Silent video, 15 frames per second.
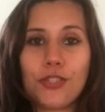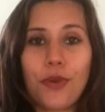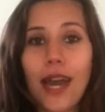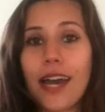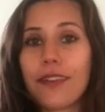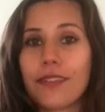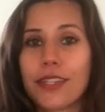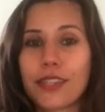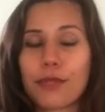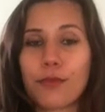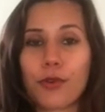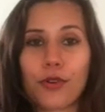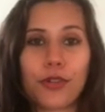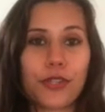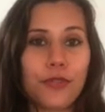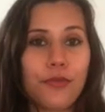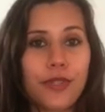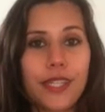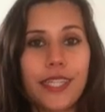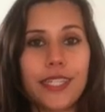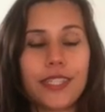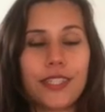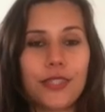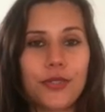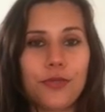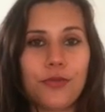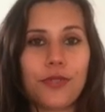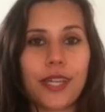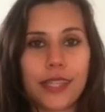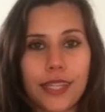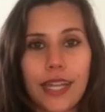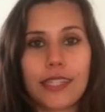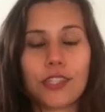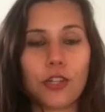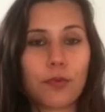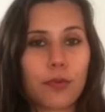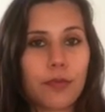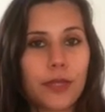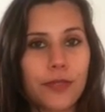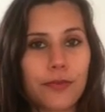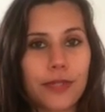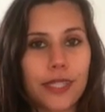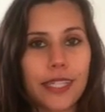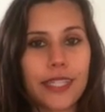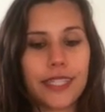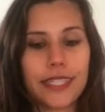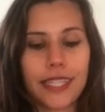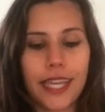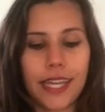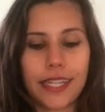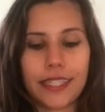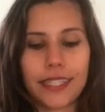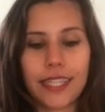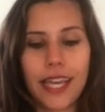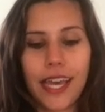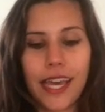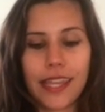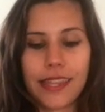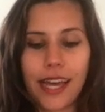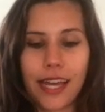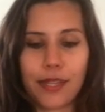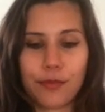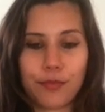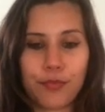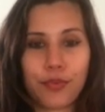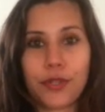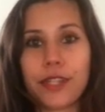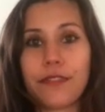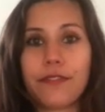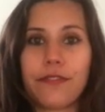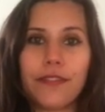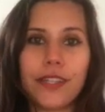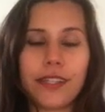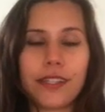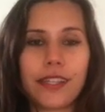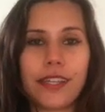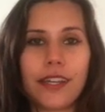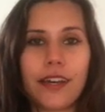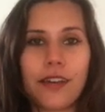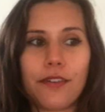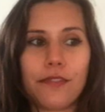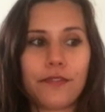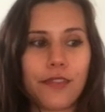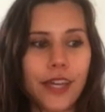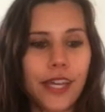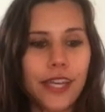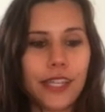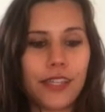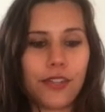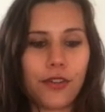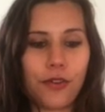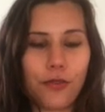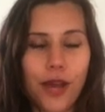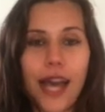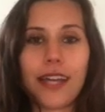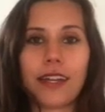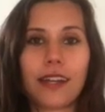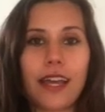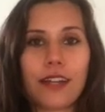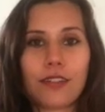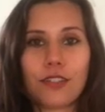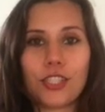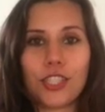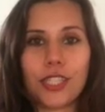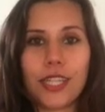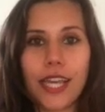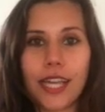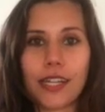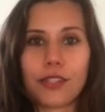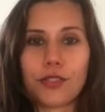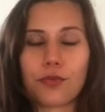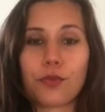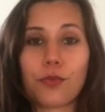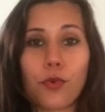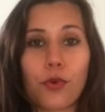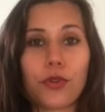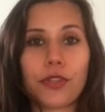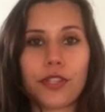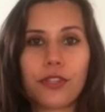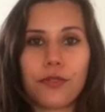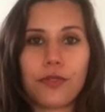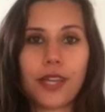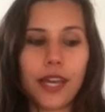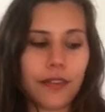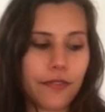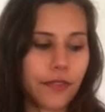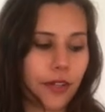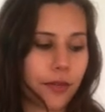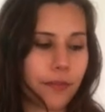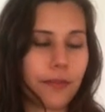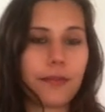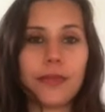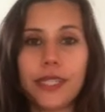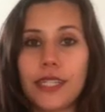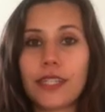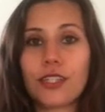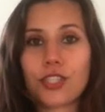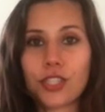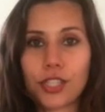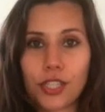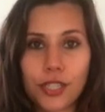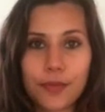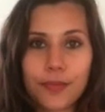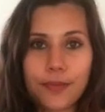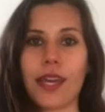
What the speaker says: you have it, the more you need to get that dopamine release and that brief feeling of, added energy and reward that you get from eating sugar.